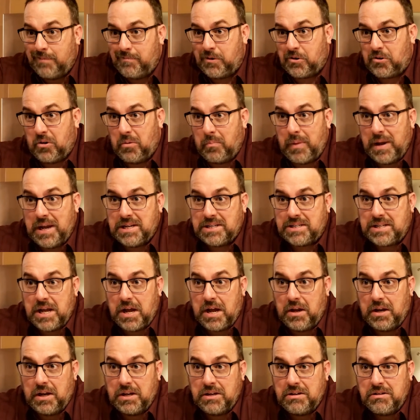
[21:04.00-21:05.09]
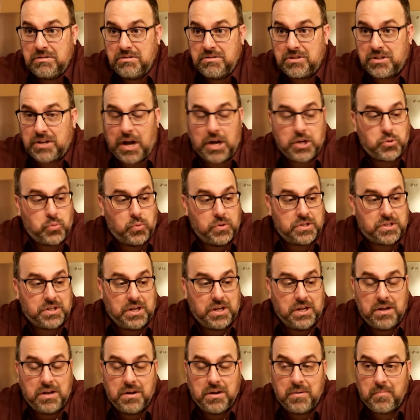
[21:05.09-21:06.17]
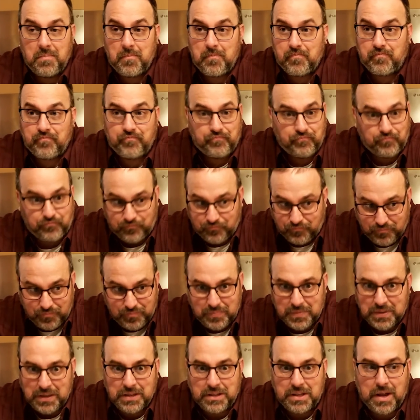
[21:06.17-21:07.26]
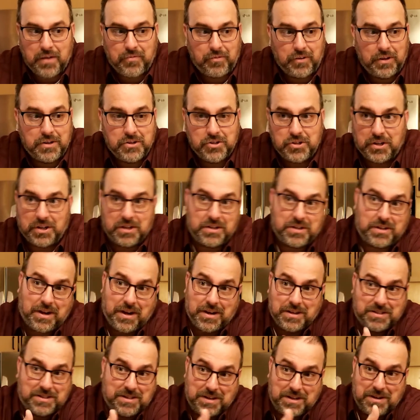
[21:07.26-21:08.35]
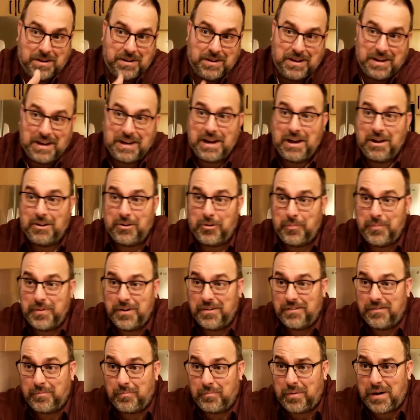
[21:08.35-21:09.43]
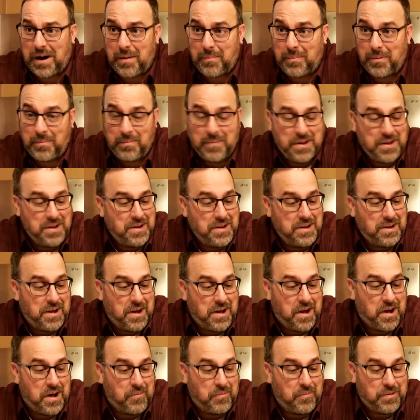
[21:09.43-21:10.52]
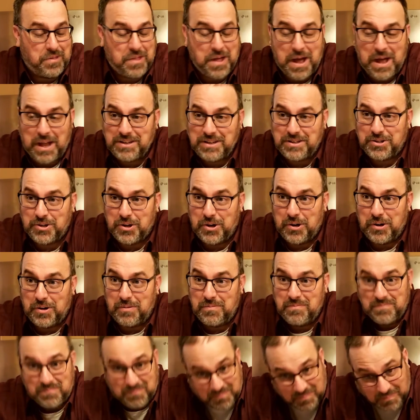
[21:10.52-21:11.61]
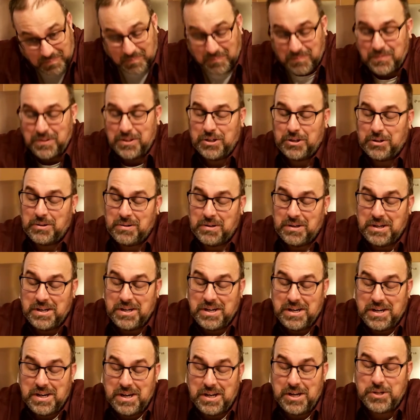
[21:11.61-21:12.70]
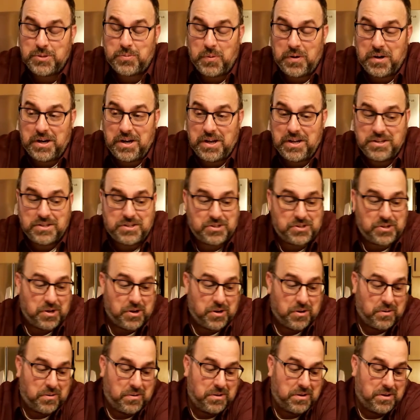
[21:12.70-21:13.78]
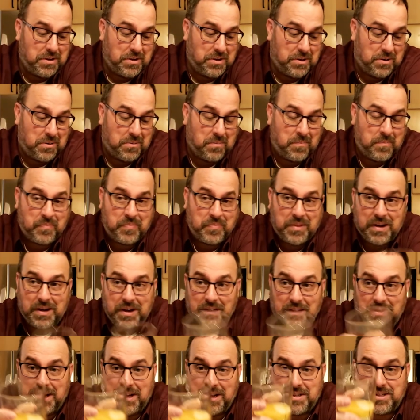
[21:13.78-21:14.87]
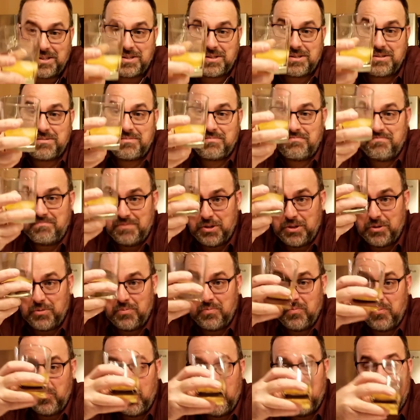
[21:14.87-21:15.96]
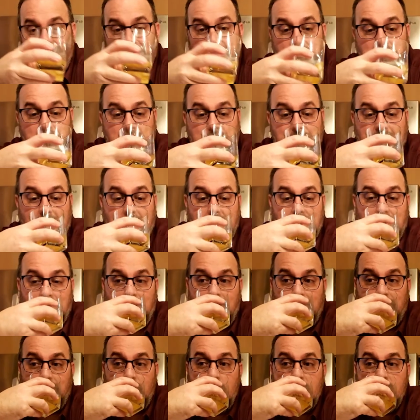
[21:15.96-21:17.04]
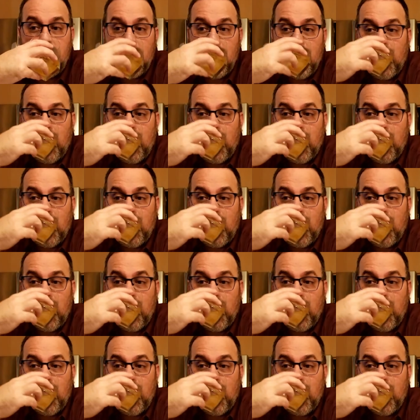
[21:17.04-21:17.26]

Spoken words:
I'm not gonna pass down a Scotch whiskey. Definitely, as you can see, I have a little bit of a problem with that. So, you know, it is what it is. So, you know, I guess, you know, we'll finish this guy off.